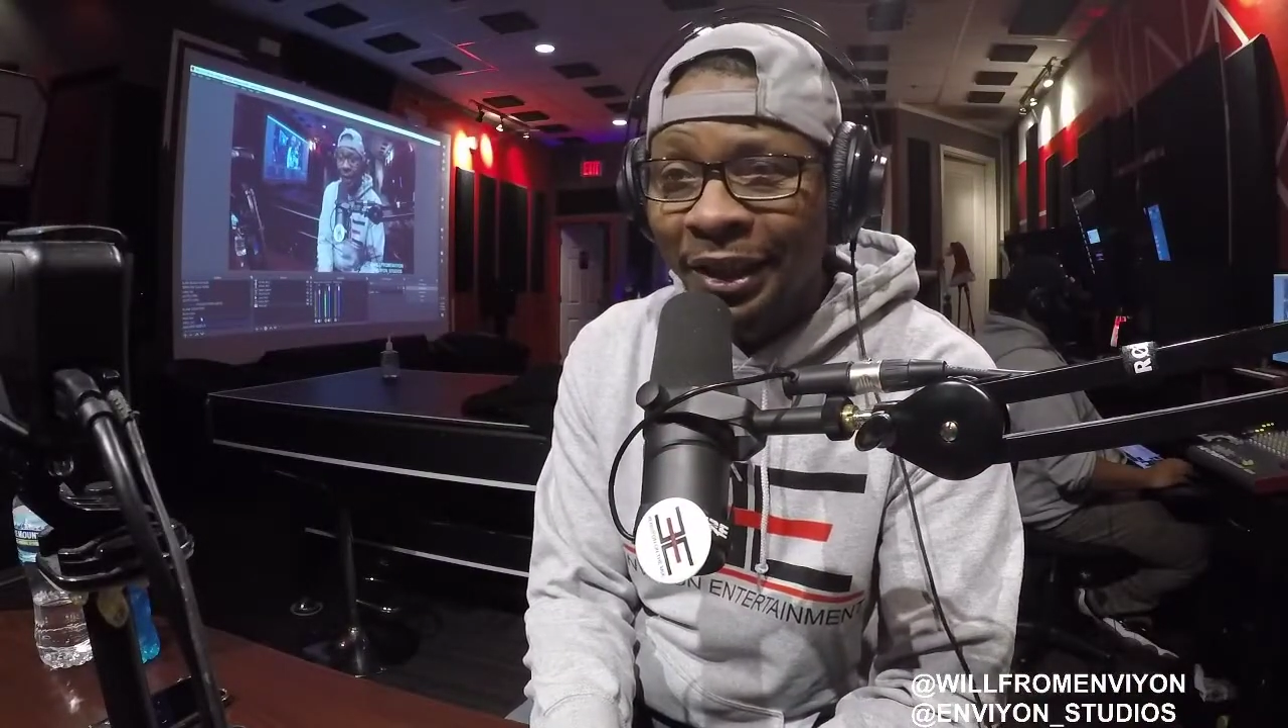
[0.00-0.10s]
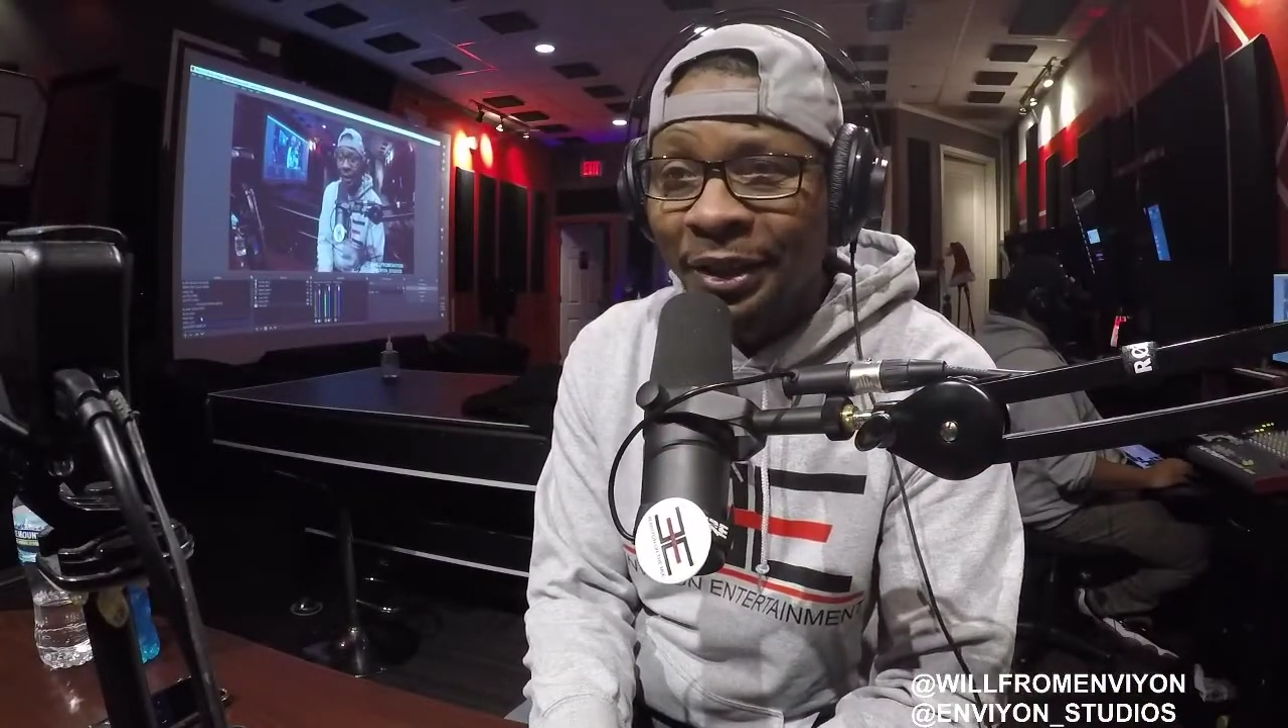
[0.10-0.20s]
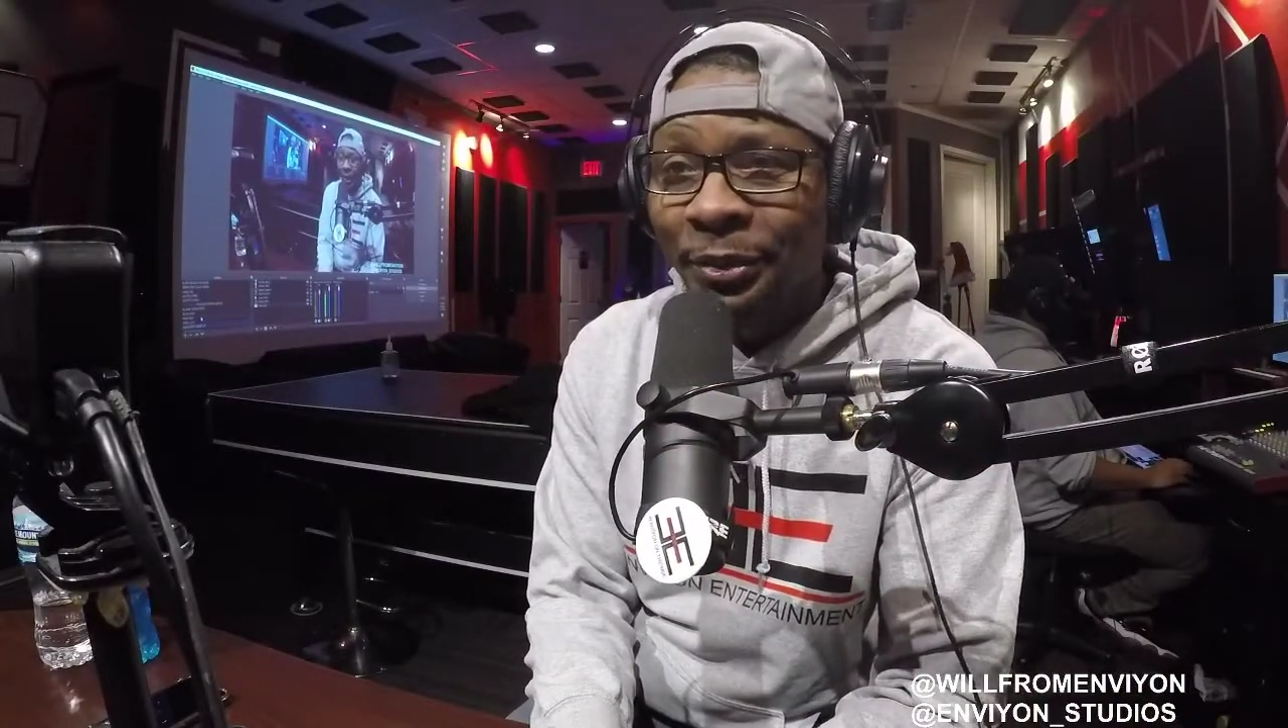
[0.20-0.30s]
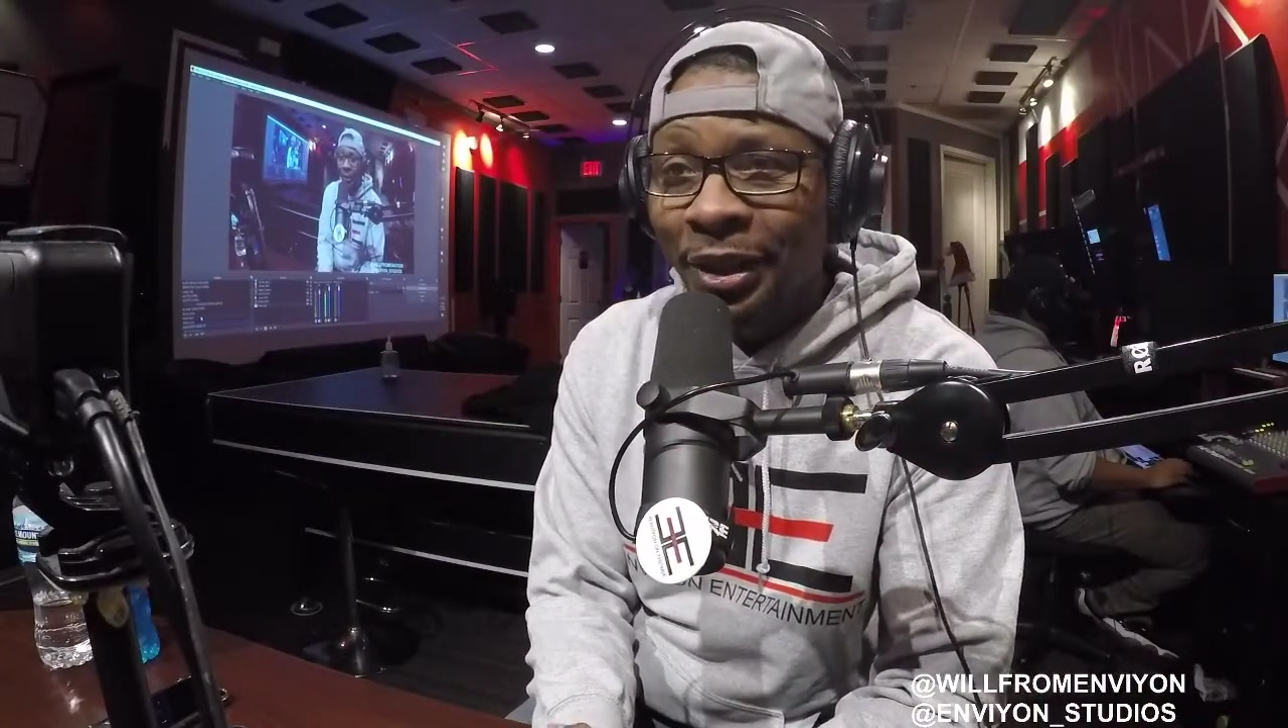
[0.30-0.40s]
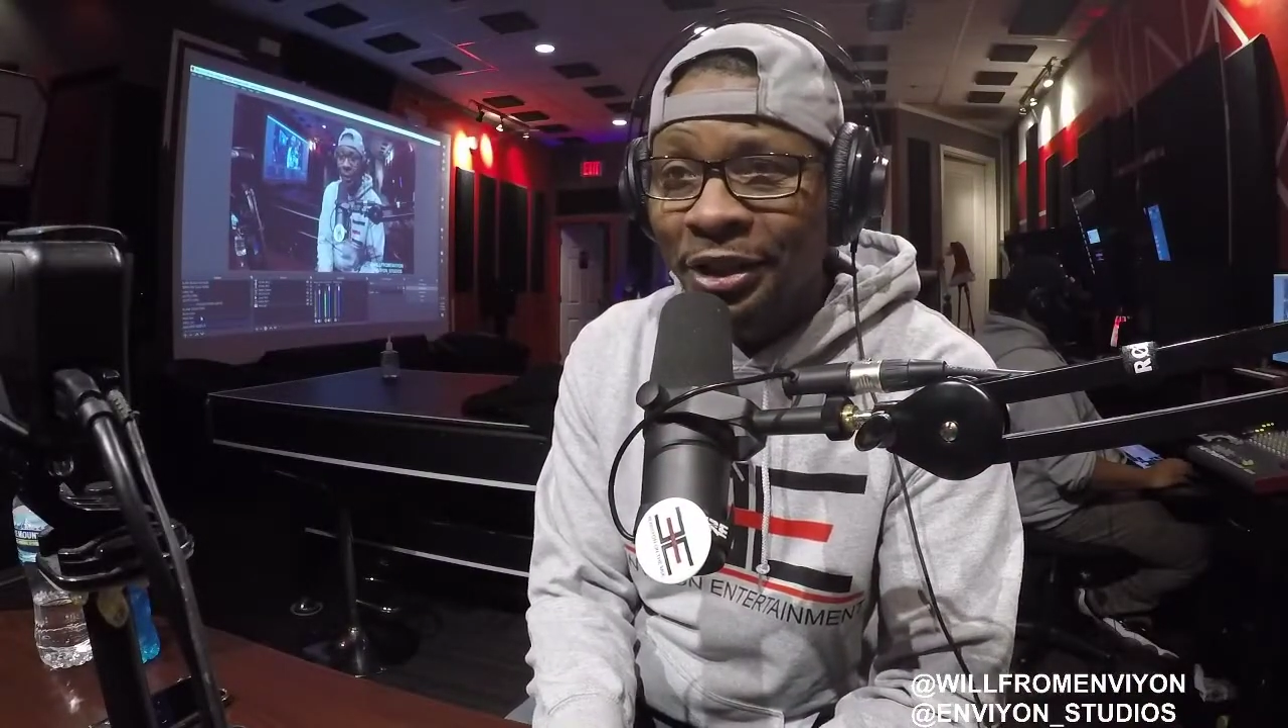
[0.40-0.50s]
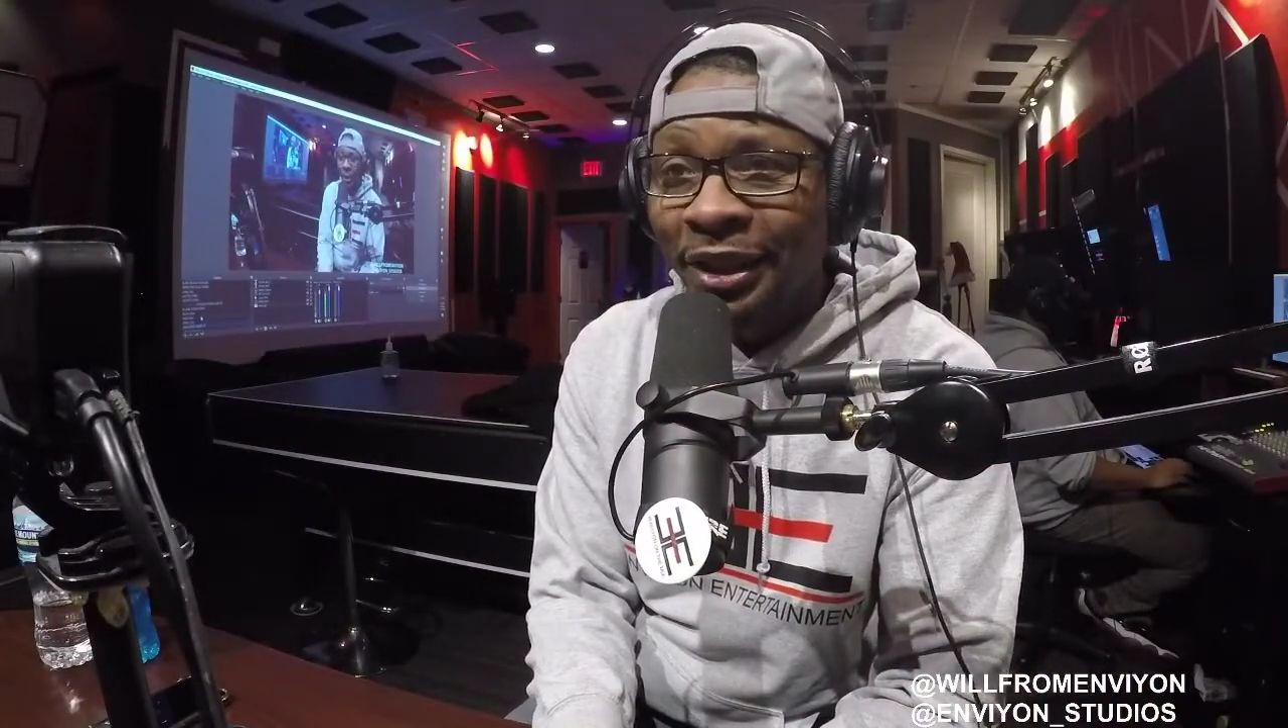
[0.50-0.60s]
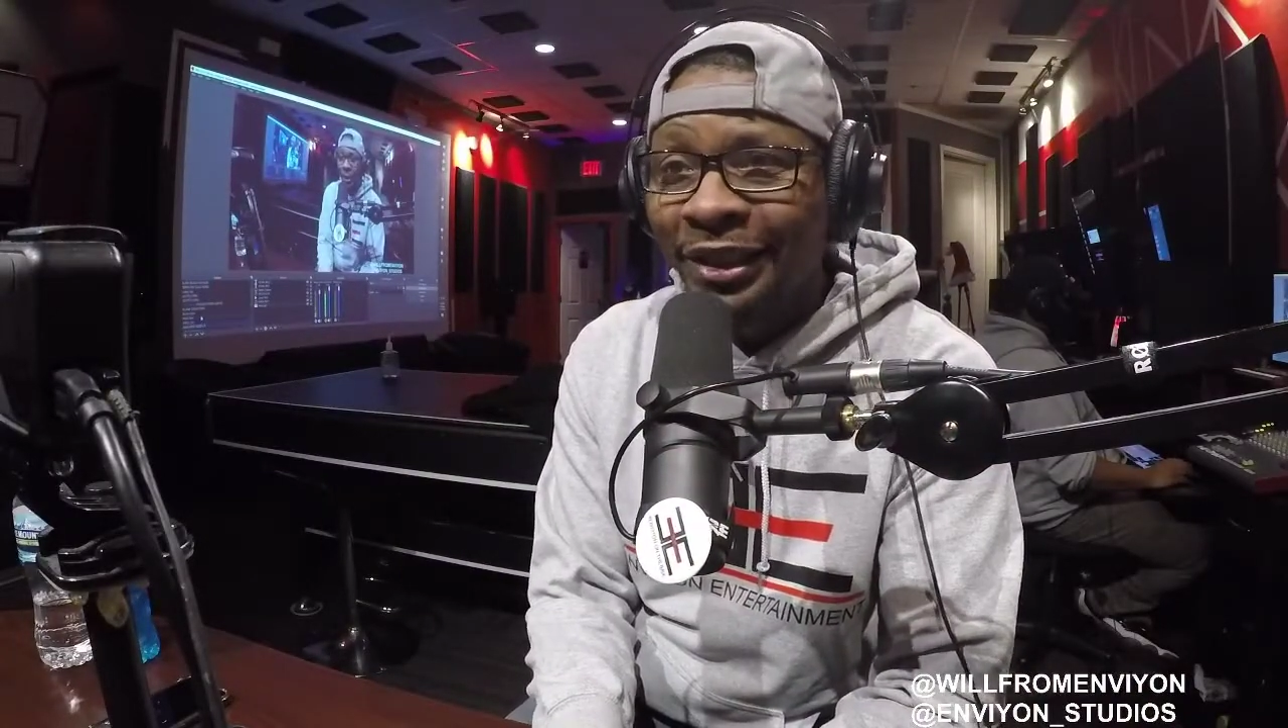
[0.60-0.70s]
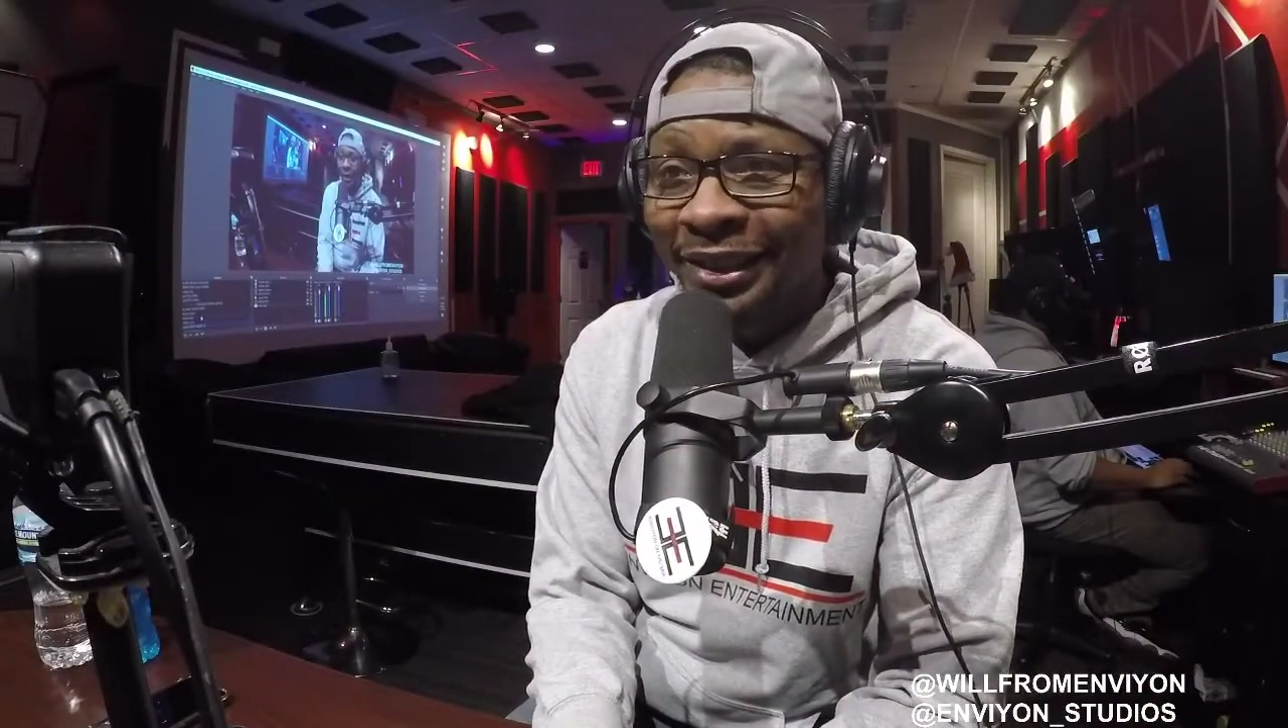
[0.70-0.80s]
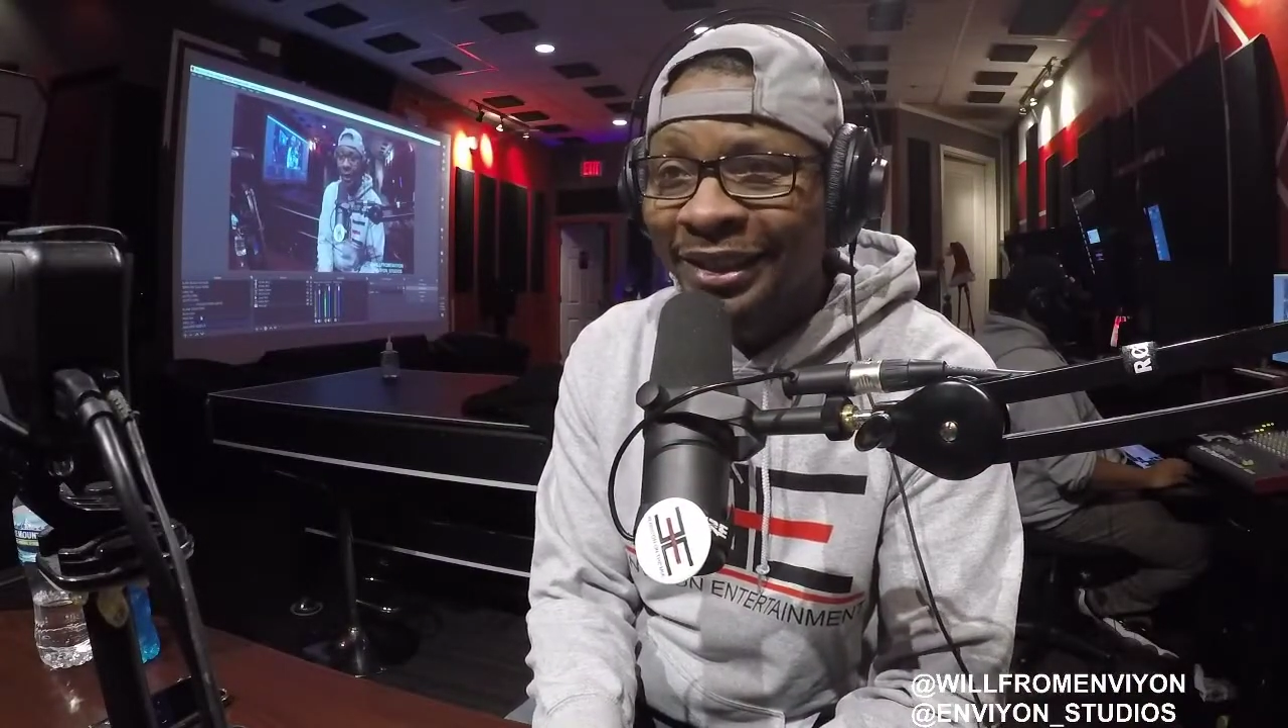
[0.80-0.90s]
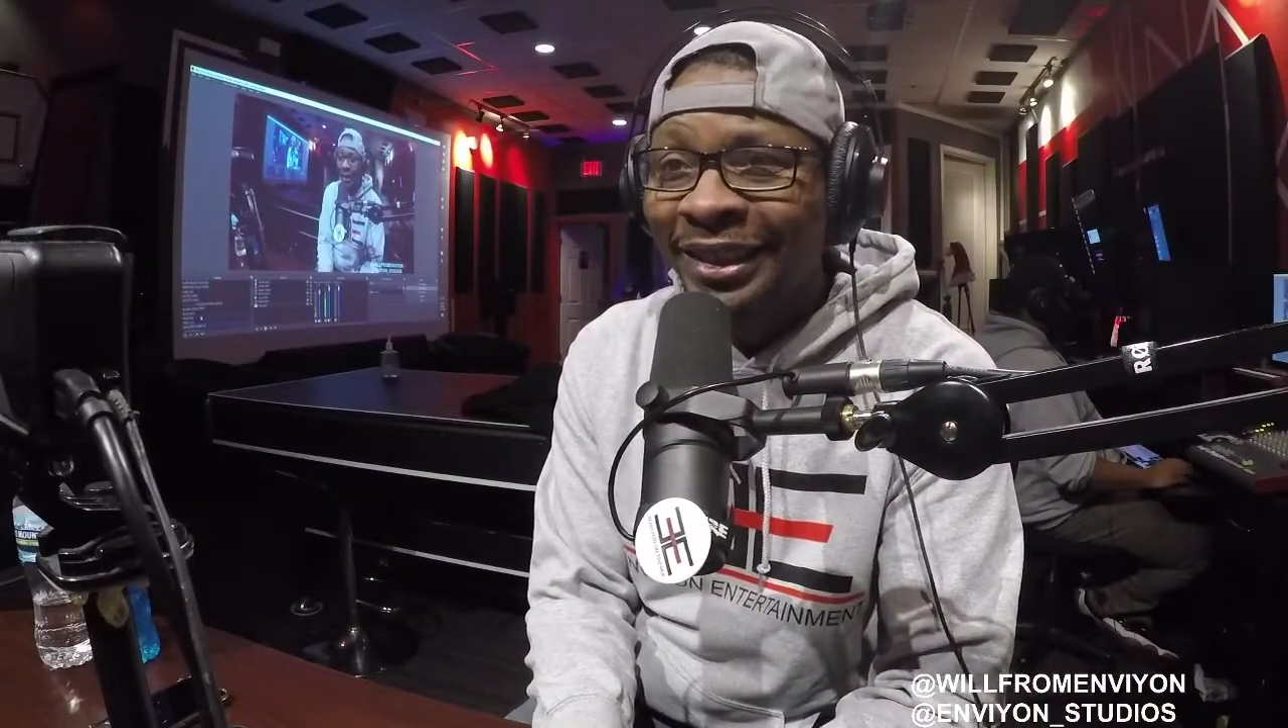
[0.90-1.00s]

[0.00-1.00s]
in the projects,